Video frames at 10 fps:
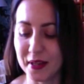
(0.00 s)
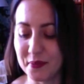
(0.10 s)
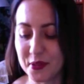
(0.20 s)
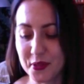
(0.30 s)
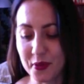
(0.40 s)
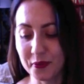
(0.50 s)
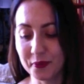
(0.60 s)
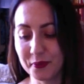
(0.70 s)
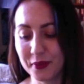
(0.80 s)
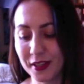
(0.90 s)
So
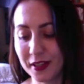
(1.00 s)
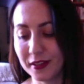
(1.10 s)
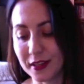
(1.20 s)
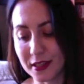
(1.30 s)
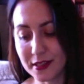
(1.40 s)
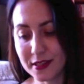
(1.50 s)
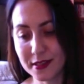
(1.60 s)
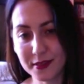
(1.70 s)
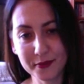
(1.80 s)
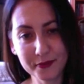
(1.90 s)

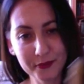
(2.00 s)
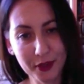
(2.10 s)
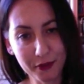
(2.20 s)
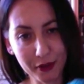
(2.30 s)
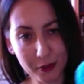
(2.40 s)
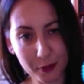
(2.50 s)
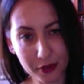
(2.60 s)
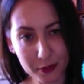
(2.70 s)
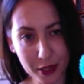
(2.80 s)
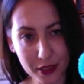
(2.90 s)
that's available
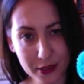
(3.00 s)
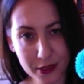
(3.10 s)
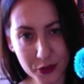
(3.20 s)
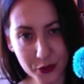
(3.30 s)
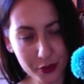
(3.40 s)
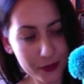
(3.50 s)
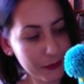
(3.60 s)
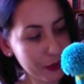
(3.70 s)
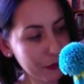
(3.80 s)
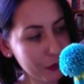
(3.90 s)
at my Etsy store
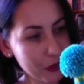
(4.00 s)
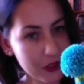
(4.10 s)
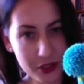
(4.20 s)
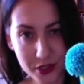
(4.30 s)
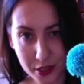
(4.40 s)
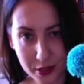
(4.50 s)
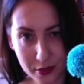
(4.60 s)
if you're interested,